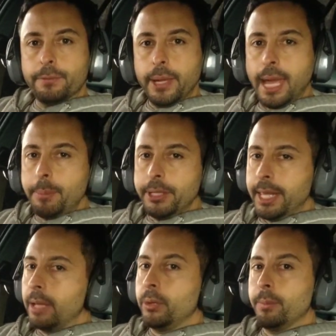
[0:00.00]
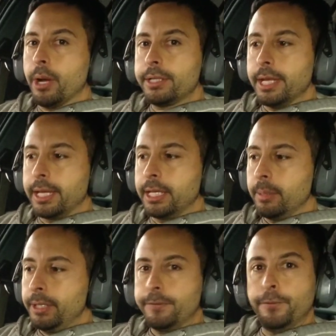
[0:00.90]
If we're happy there, we might take
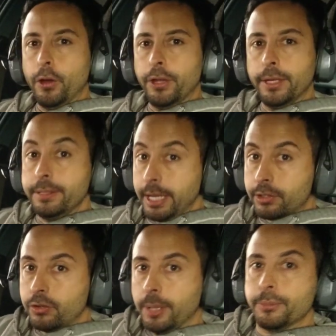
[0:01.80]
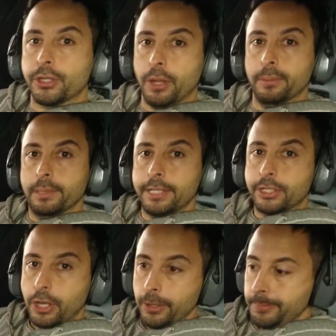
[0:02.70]
it a bit further next run. So
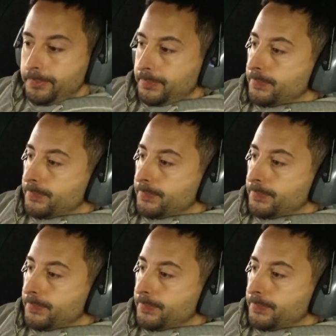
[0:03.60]
let's go.